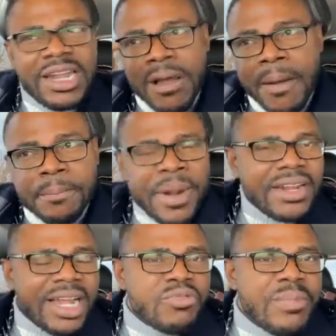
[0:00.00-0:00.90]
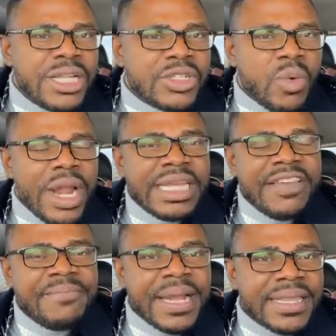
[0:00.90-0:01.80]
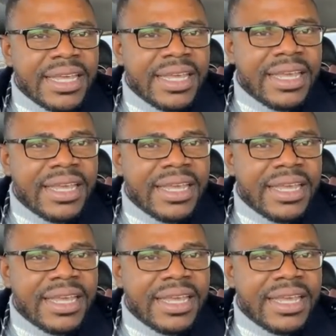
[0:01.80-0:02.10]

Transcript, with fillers: and our pregnant women to go and give birth.